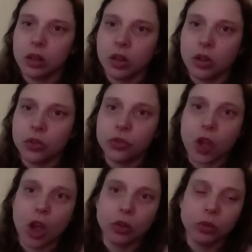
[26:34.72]

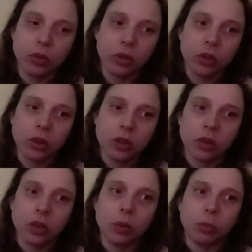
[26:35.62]
So,
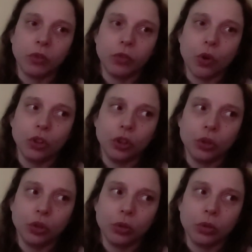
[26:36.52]
before
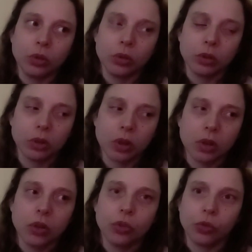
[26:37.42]
you
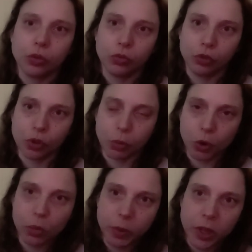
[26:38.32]

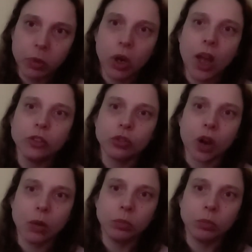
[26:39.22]
support people like Trump,